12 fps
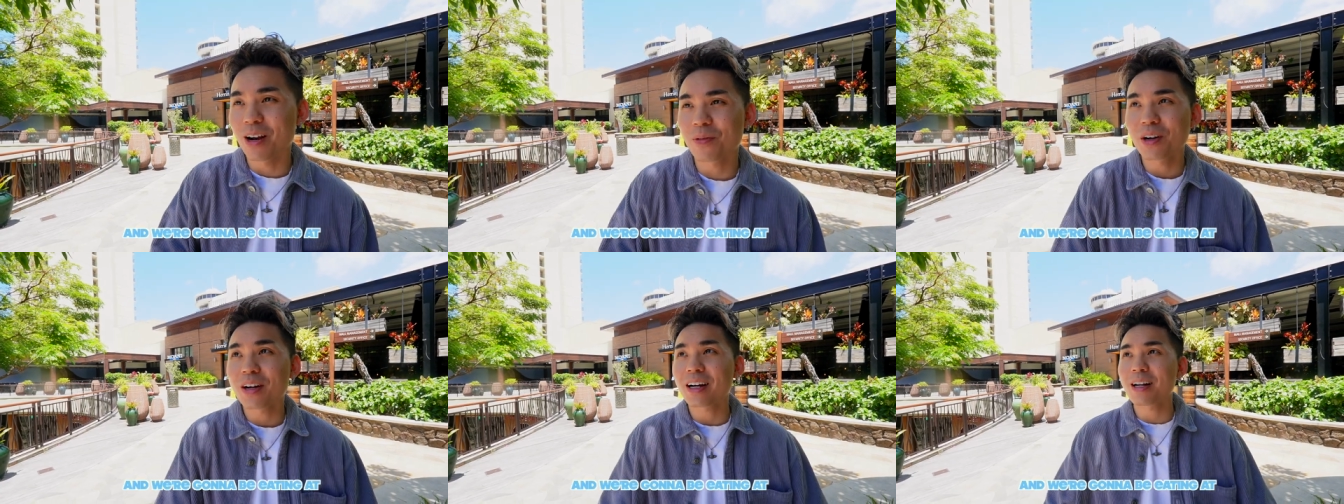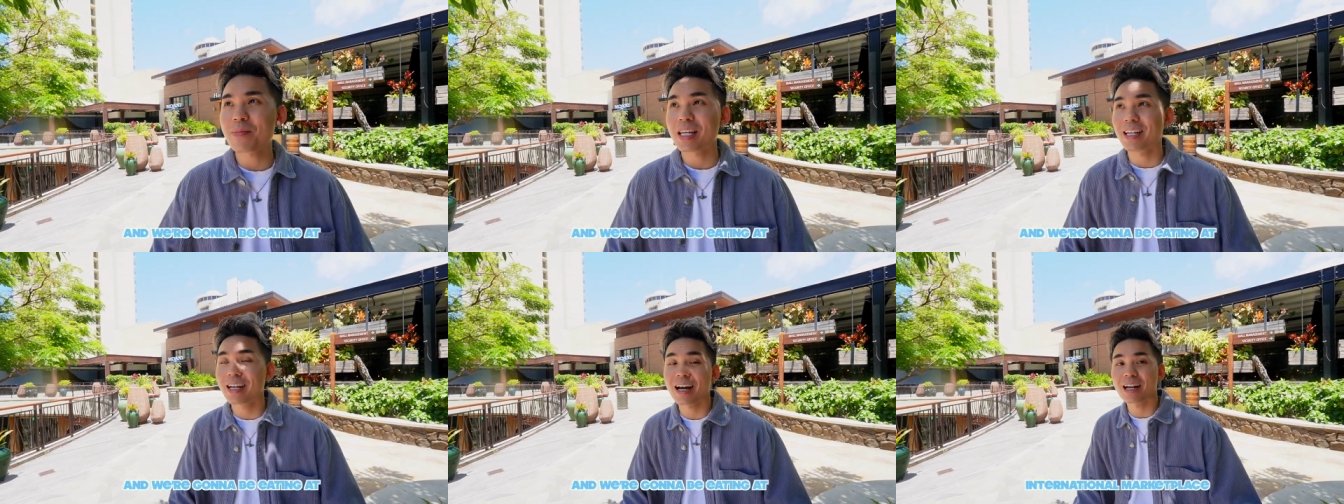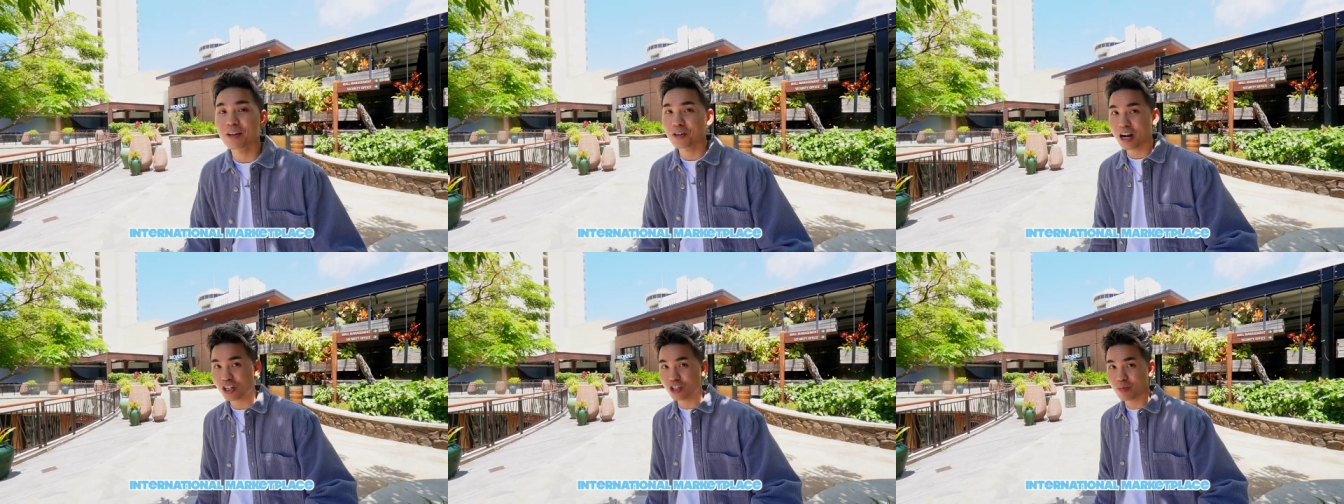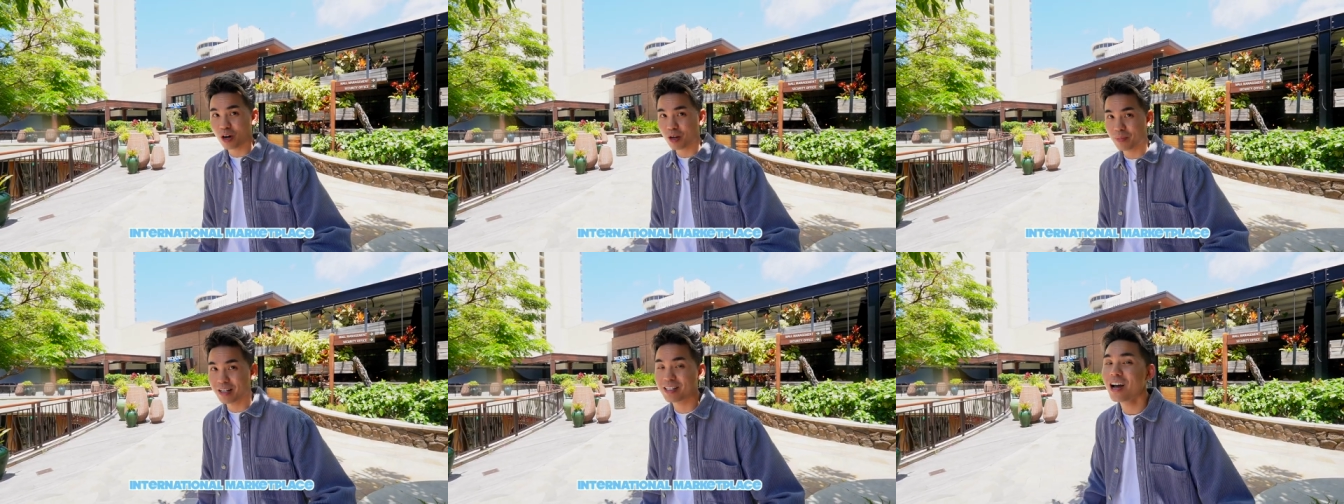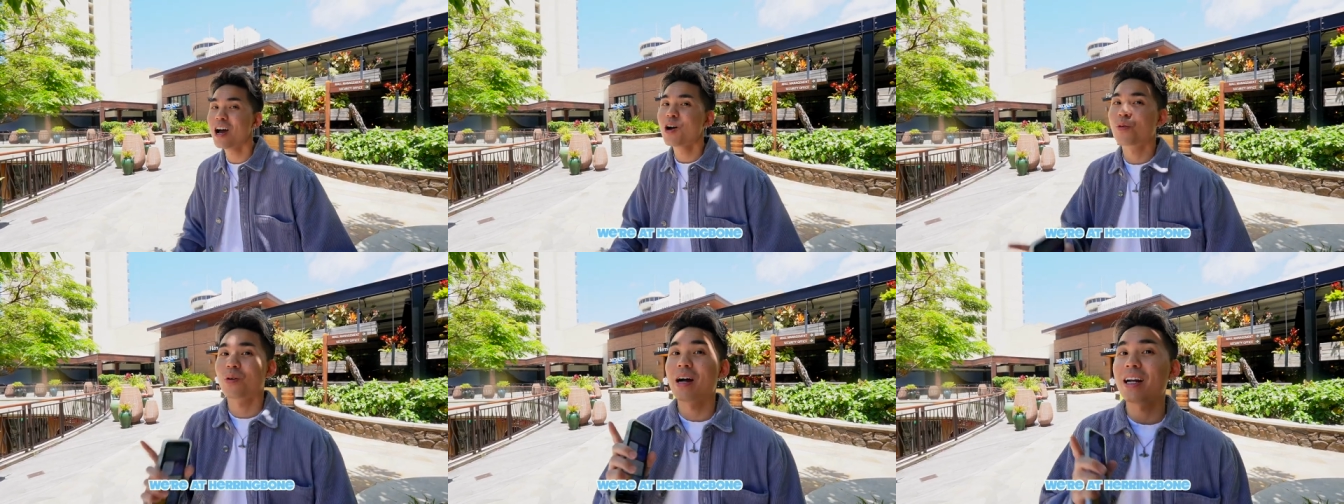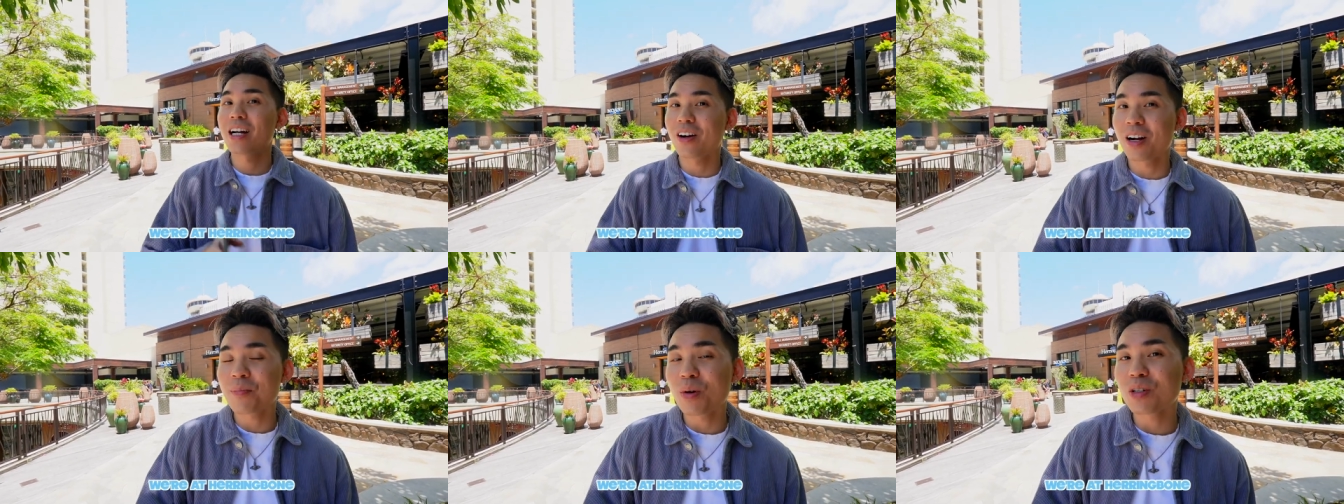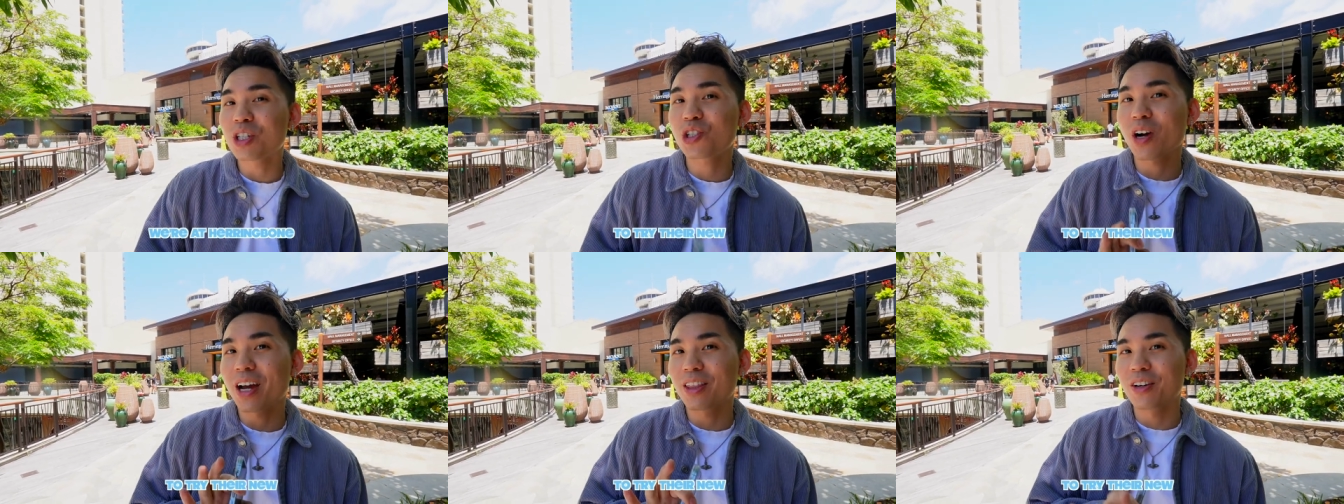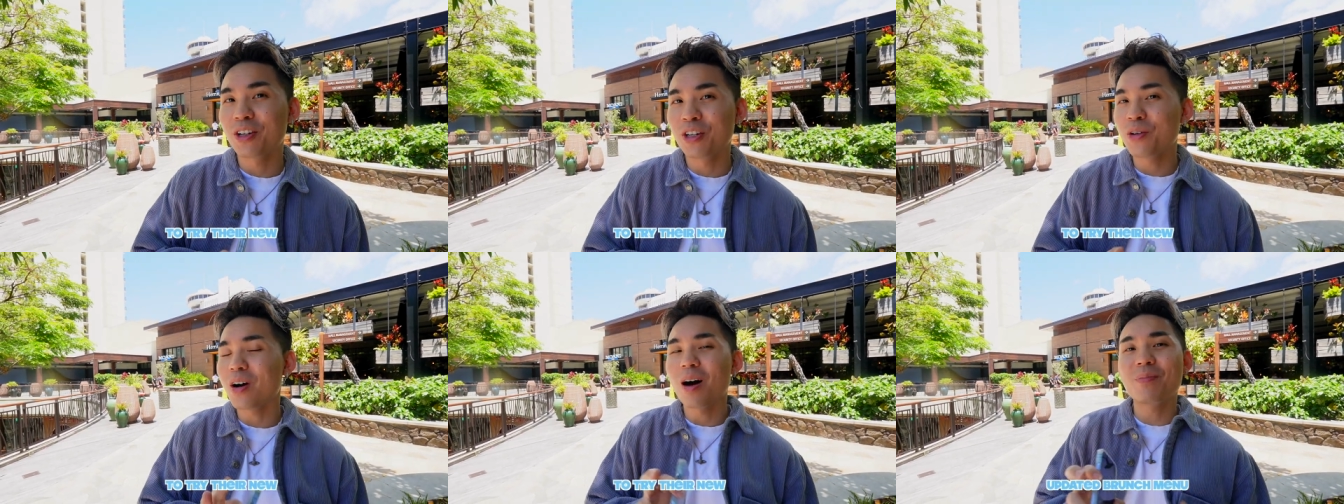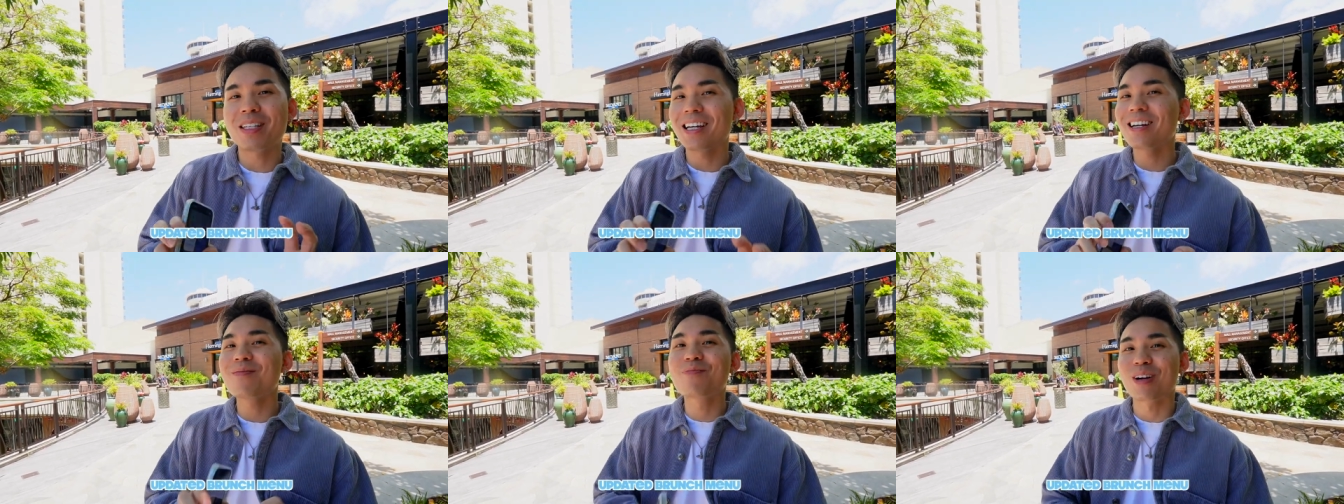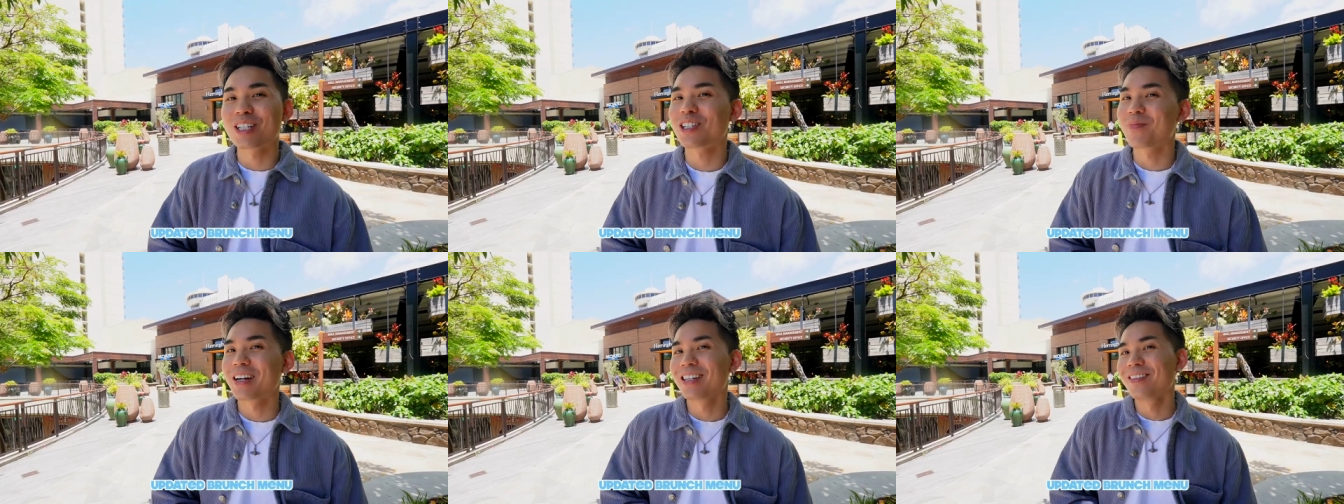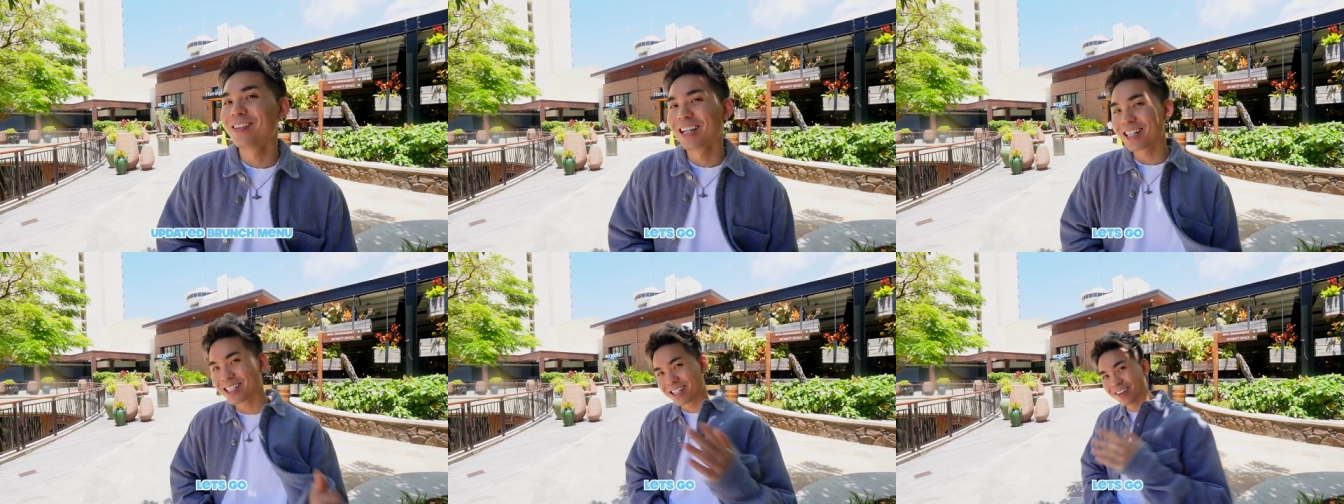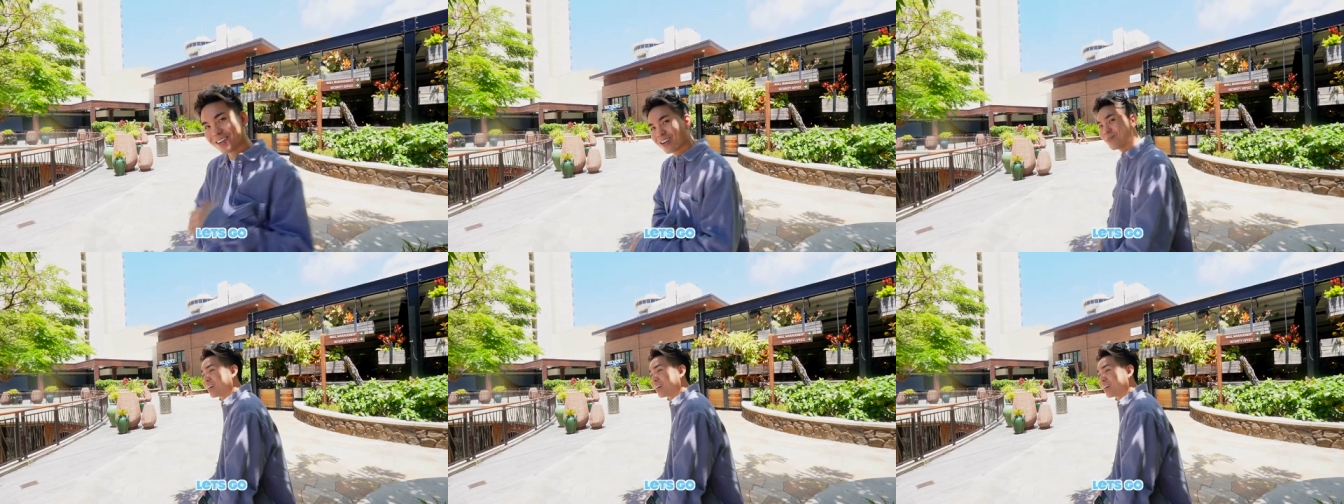and we're gonna be eating at International Marketplace. We're at Herringbone to try their new updated brunch menu. Let's go, come